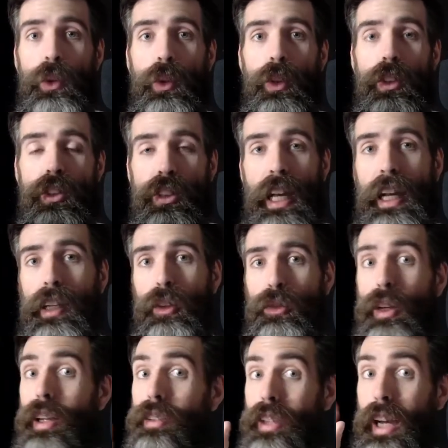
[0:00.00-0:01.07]

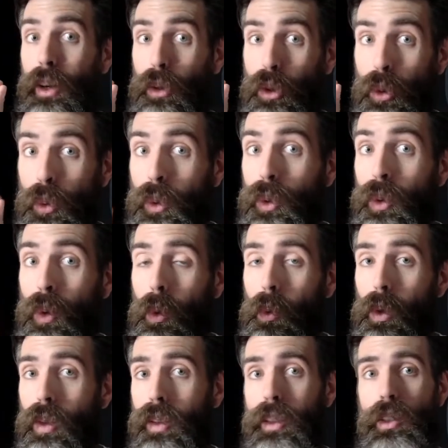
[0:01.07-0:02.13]
sacrifice, our true
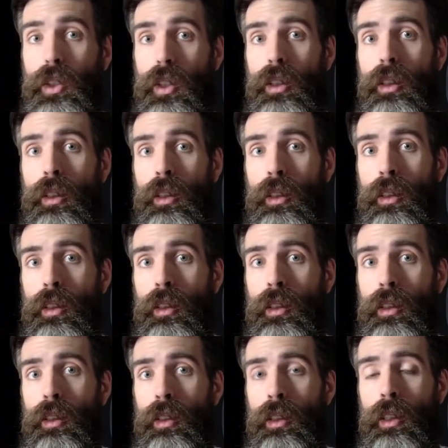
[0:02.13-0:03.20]
religion
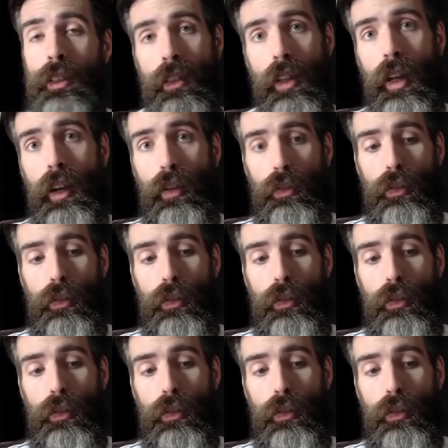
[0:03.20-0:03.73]
is love.